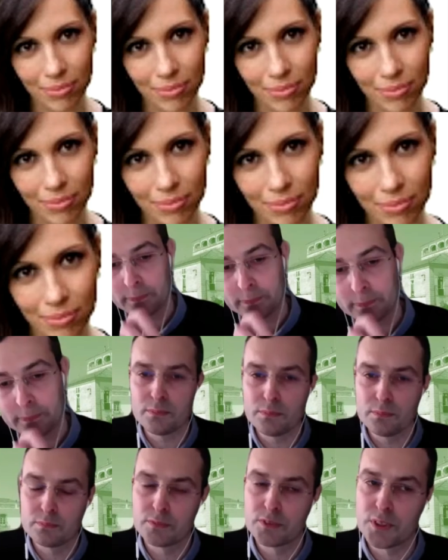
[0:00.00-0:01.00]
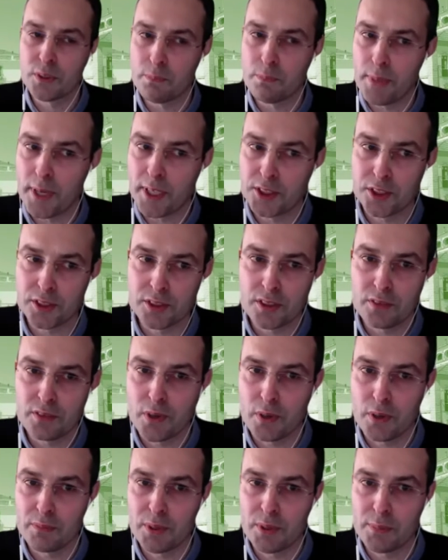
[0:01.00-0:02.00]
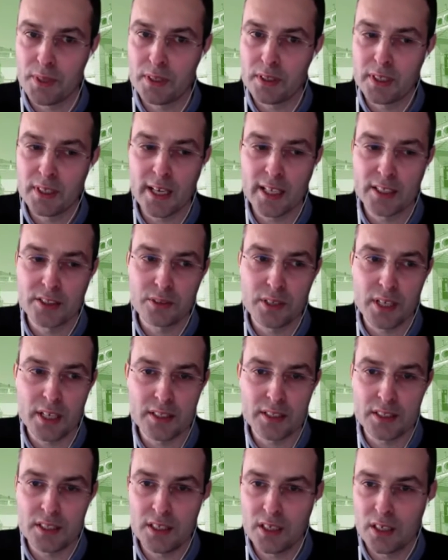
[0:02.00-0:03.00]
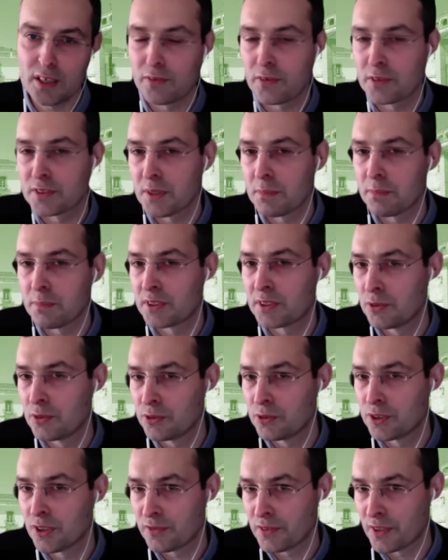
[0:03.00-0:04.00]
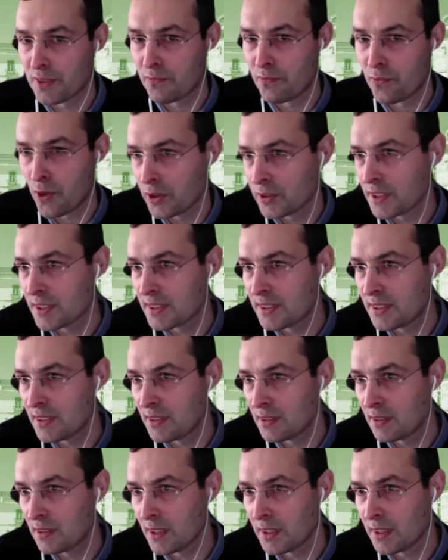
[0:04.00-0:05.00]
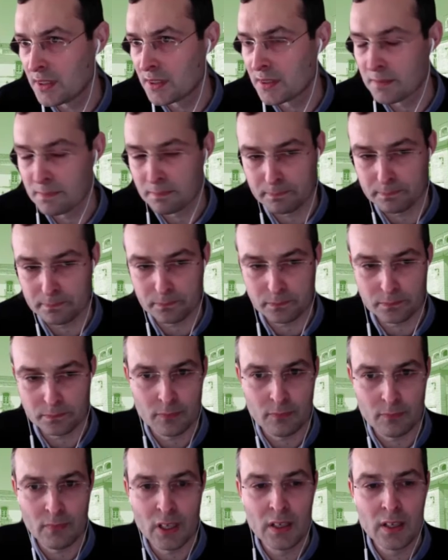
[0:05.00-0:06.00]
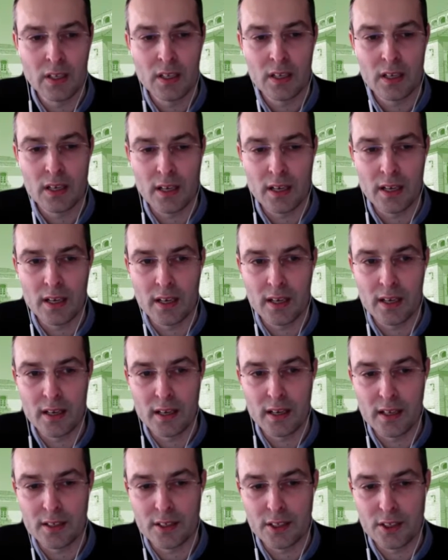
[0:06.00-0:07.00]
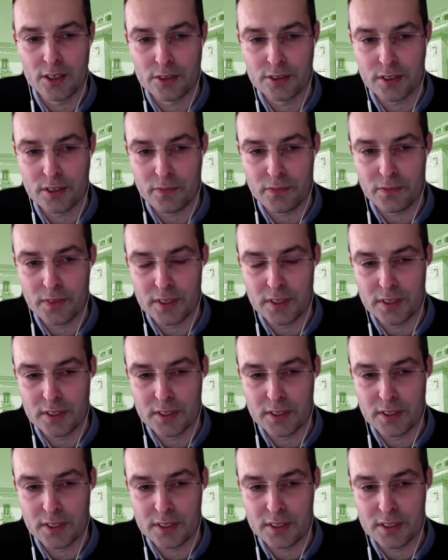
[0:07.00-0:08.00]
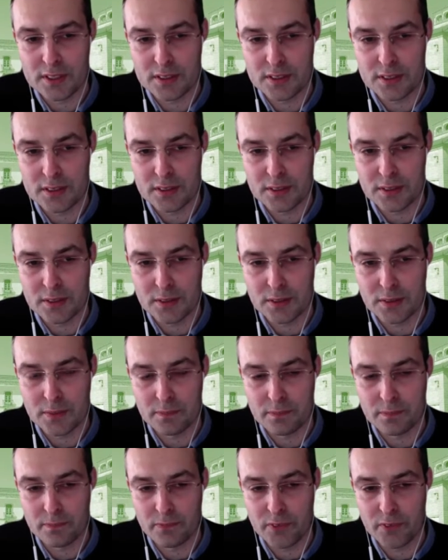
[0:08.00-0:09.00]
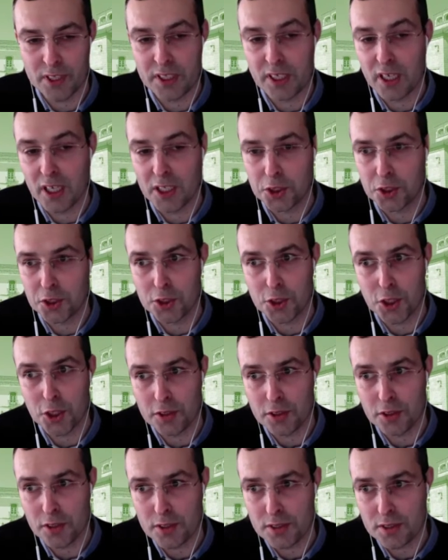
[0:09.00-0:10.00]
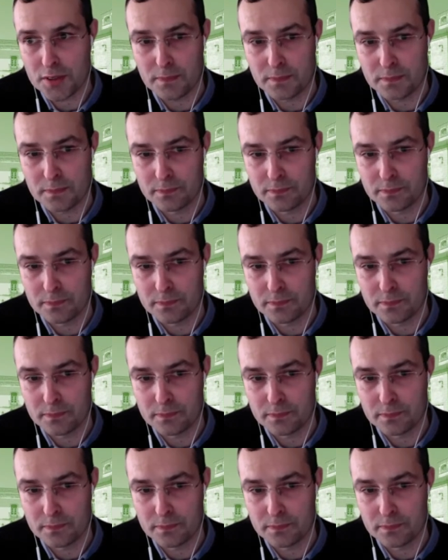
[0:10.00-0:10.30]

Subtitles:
These are some pictures from the building. As you can see here, for example, those of the vaulted ceilings, the use of these ventilation shutters